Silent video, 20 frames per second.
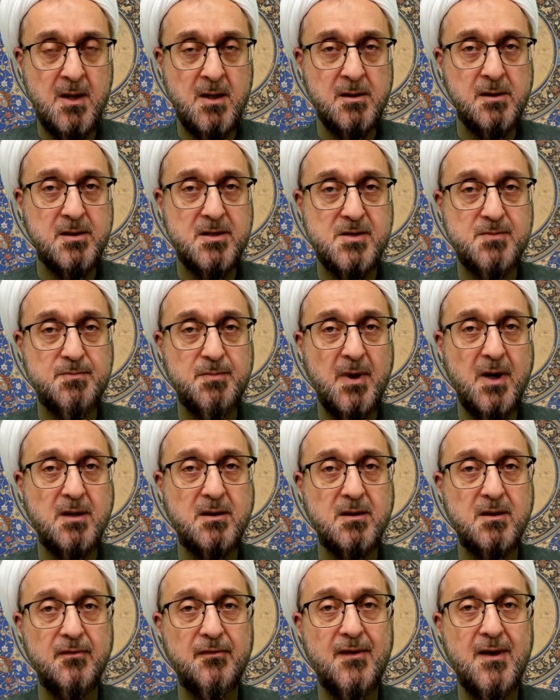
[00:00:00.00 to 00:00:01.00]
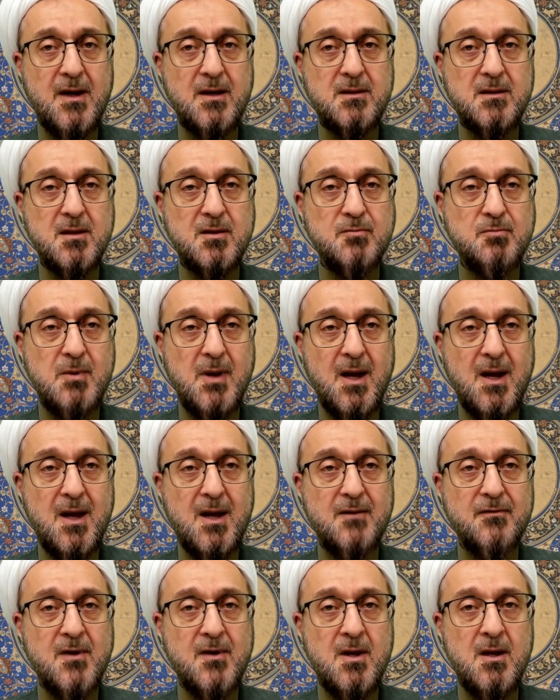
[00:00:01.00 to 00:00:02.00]
despite the fact that we
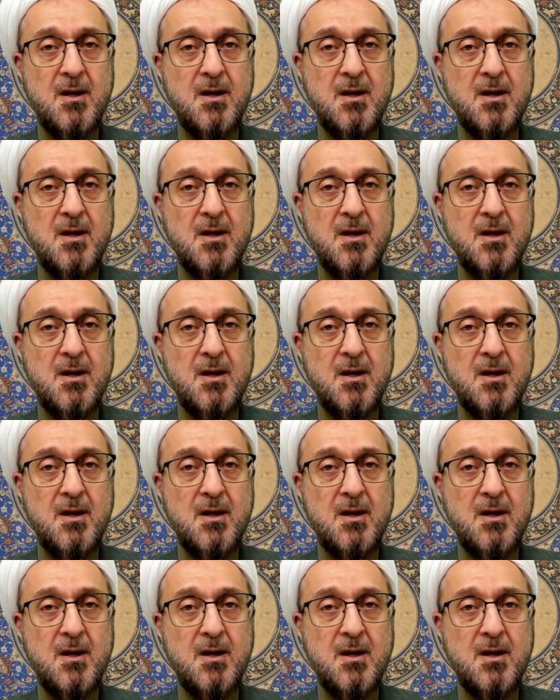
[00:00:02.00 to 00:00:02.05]
have